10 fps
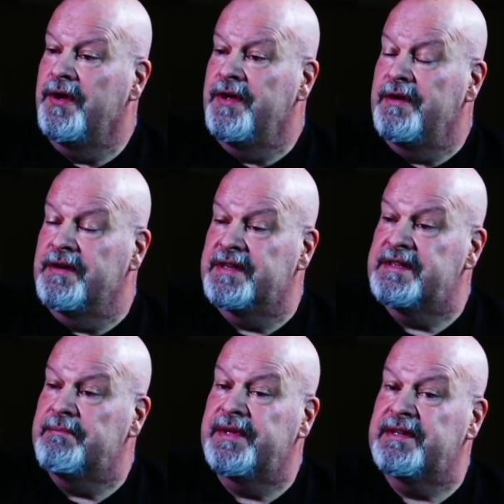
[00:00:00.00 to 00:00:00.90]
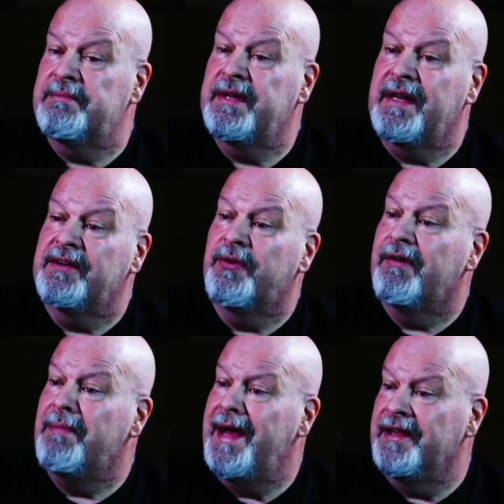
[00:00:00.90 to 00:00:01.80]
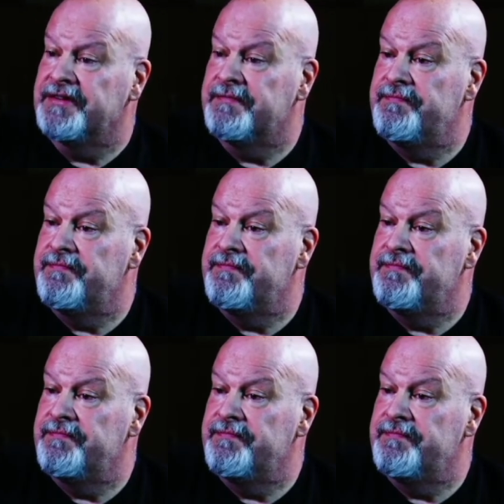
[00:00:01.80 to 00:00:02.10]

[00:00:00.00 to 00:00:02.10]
road, something like 12